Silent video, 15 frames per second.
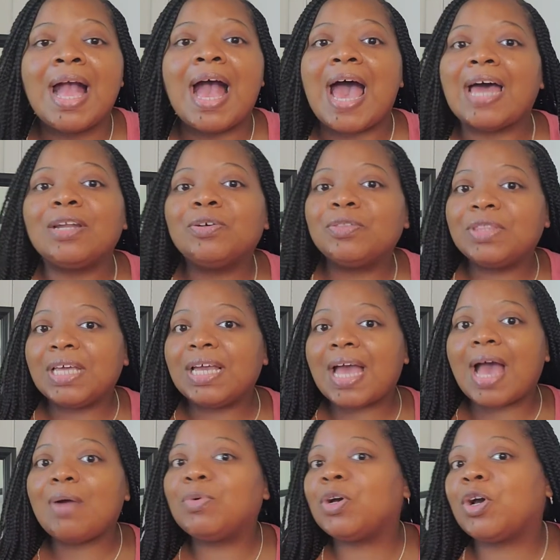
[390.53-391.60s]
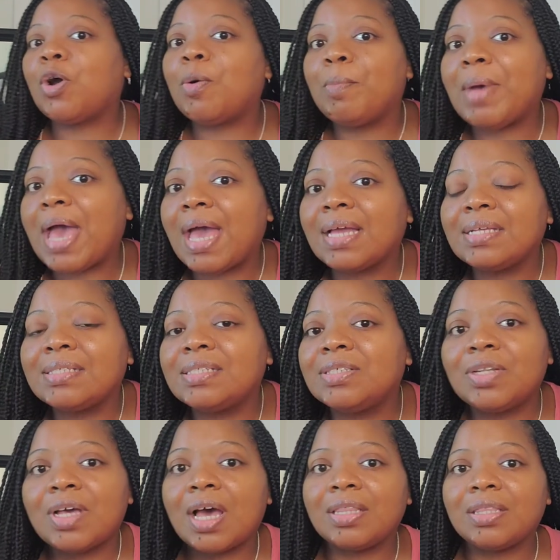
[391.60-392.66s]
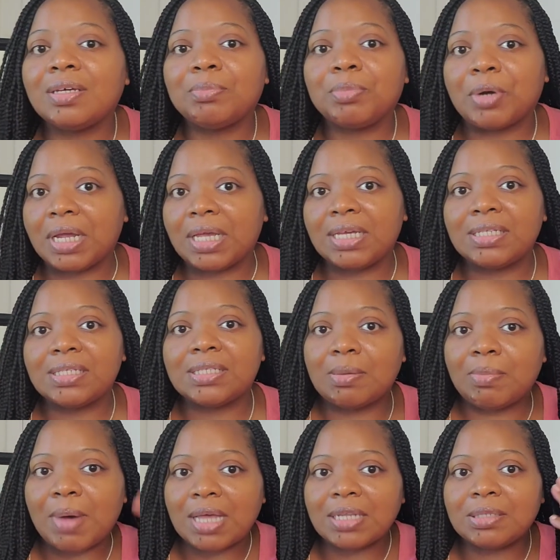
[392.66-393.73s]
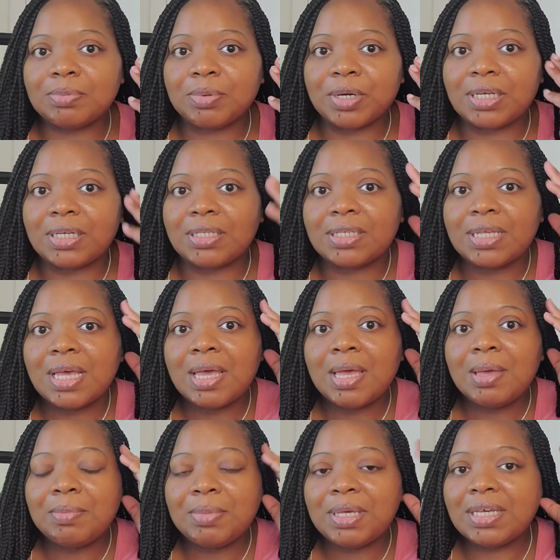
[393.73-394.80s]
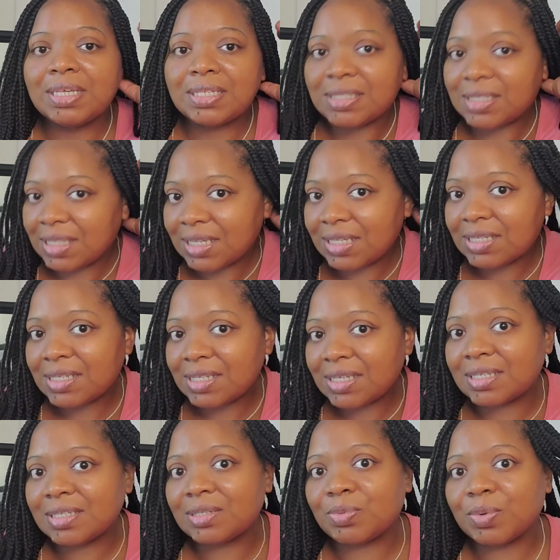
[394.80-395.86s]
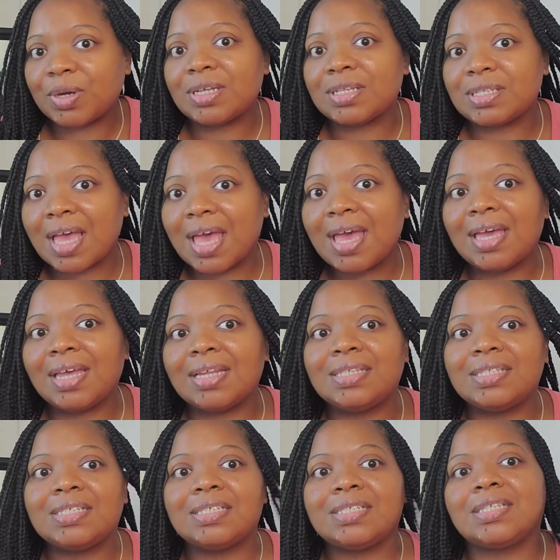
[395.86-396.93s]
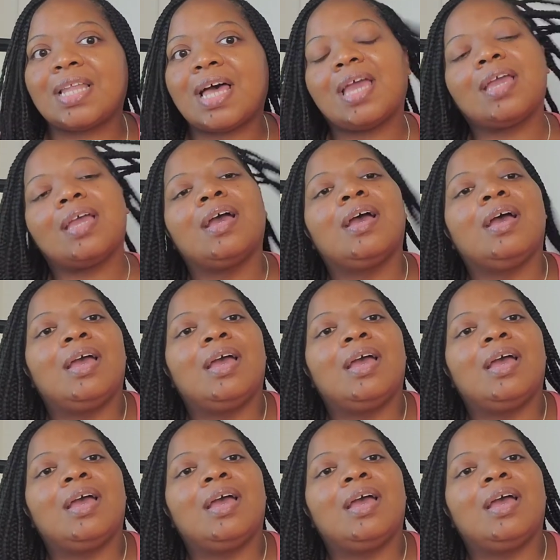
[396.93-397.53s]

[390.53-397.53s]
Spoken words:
I don't think I would go back to the other braids, the box braids, because this is where it's at. It's just like,